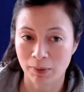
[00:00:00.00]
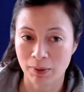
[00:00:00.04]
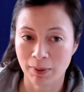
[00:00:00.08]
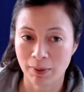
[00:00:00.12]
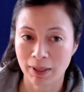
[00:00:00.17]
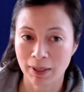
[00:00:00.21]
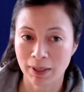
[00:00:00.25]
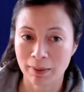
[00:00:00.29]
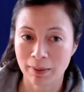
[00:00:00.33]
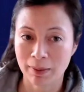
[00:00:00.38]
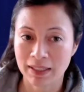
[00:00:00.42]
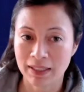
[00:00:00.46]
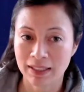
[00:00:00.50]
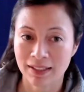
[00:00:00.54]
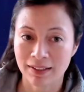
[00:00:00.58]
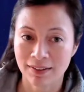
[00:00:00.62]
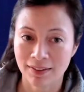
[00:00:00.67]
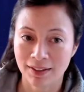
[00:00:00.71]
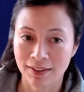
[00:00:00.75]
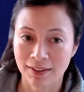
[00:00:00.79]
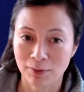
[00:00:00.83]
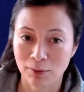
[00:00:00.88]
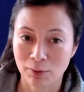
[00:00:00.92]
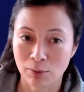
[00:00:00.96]
want to be clear
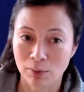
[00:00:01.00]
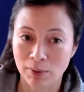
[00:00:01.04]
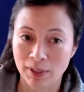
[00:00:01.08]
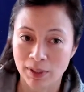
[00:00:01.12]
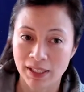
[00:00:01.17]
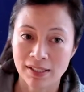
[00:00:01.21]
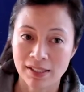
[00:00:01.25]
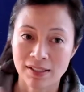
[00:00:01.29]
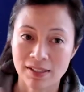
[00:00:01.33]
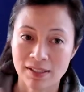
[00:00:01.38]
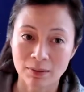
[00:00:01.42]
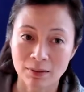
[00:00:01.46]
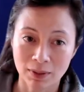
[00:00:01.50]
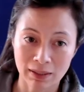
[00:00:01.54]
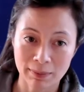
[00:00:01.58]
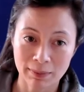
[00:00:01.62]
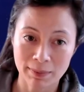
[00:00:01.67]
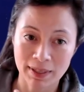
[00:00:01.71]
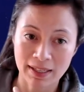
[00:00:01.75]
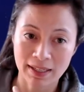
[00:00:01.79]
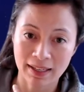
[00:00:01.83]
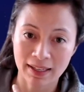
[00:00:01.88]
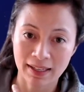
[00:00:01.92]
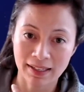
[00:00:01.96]
that we don't want to
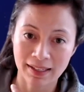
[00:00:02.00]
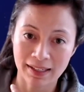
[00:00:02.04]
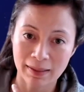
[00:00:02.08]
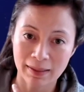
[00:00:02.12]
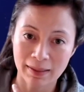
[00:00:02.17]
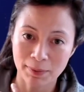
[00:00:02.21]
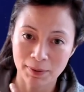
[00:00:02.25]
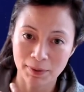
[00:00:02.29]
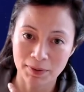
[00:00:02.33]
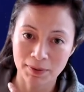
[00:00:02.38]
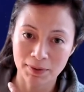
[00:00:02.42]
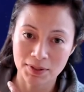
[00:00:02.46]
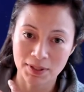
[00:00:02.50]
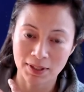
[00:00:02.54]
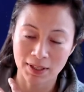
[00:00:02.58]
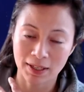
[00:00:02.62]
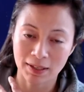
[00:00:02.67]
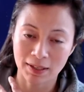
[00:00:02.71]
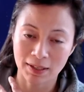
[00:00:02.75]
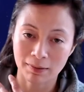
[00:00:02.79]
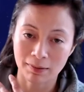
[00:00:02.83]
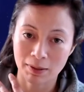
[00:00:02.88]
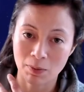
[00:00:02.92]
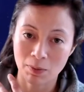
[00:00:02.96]
be gatekeepers. Like,
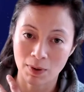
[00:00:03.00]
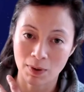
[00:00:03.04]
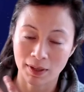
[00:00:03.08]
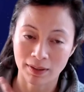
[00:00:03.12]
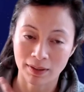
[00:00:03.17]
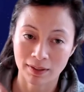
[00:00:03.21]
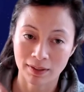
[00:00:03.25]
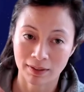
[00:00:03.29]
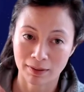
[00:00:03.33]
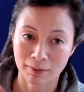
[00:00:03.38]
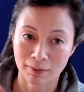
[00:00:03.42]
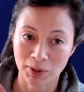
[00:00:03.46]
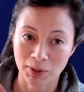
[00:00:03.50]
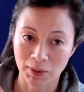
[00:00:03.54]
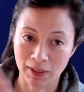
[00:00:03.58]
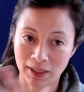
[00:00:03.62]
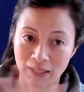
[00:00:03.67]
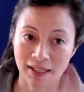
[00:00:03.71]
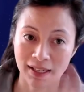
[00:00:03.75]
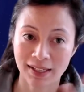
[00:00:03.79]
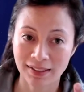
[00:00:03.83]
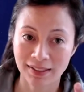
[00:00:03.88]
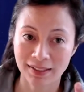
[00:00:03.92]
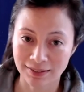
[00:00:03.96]
we want the
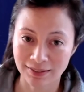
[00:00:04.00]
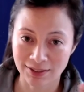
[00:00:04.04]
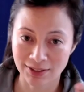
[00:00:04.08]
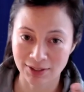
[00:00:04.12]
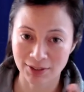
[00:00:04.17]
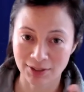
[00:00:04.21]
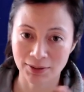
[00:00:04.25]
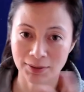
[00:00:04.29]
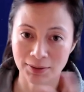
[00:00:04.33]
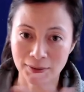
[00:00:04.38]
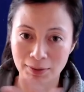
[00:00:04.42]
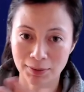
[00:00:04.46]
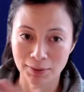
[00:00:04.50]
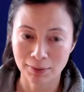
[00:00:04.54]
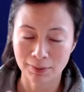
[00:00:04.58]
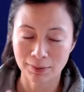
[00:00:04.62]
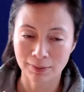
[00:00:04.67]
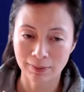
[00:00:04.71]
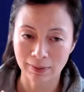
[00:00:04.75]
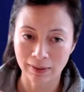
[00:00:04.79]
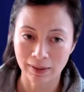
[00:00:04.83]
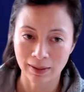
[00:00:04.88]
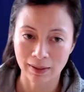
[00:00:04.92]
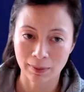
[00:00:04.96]
community to
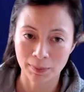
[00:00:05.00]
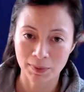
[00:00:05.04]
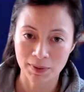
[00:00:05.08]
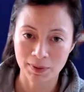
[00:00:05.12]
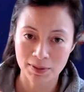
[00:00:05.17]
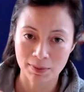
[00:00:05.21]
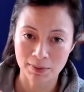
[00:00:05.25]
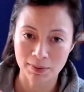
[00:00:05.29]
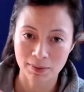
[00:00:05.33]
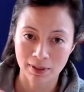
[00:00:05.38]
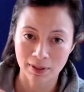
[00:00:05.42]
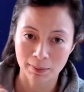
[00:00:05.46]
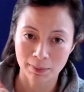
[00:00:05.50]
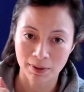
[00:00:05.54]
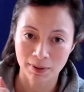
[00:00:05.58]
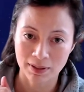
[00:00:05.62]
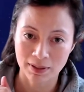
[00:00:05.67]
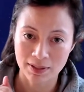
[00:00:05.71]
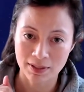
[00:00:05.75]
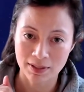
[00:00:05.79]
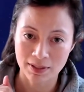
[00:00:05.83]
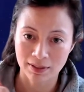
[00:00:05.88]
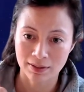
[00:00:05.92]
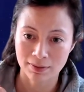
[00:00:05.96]
help us with that
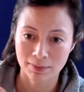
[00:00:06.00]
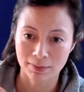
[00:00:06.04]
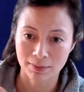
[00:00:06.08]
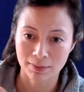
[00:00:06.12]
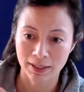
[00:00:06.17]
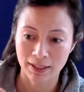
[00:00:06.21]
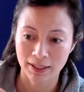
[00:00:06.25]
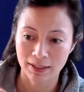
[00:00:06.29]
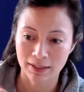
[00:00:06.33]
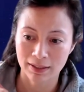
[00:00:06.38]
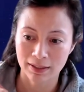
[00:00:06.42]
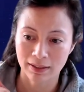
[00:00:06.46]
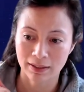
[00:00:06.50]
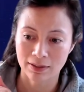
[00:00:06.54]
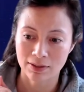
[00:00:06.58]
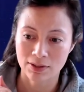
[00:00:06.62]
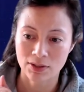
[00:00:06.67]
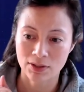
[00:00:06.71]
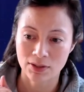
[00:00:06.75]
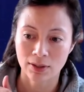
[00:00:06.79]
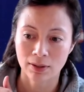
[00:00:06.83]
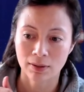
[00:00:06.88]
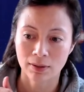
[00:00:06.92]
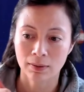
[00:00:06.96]
process, right? And
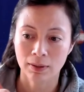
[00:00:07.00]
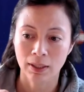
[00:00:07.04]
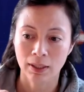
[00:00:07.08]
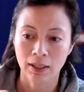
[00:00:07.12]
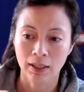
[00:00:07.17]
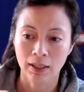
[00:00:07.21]
so